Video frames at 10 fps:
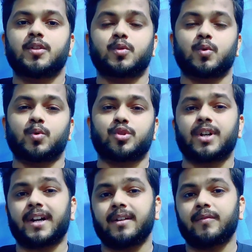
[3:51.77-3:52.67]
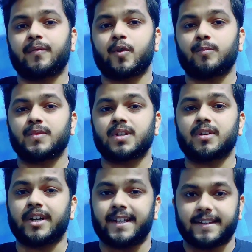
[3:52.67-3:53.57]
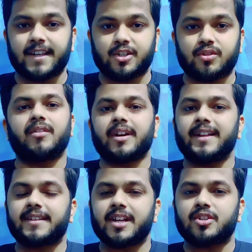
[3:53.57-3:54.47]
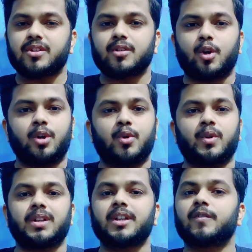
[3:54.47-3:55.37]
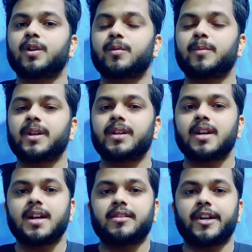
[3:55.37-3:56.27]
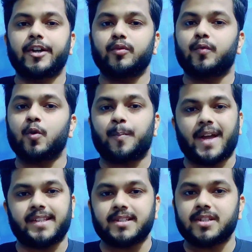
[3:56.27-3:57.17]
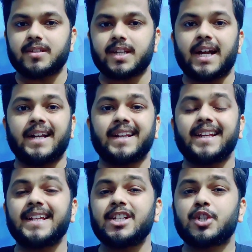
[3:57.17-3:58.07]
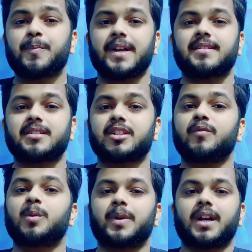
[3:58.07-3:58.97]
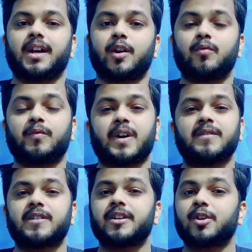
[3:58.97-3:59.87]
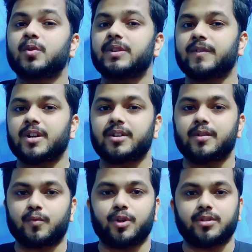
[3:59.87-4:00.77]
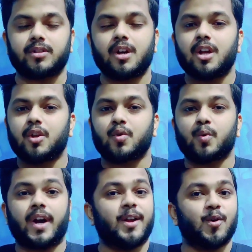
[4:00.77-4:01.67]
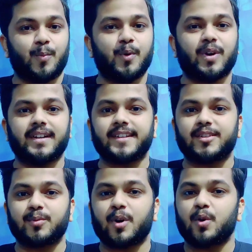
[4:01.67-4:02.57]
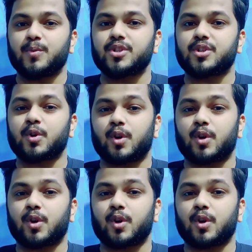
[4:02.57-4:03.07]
So starting from the reading section, all total there will be 3 to 4 passages, and each passage there will be around 500 to 700 words. So I hope you can assume how much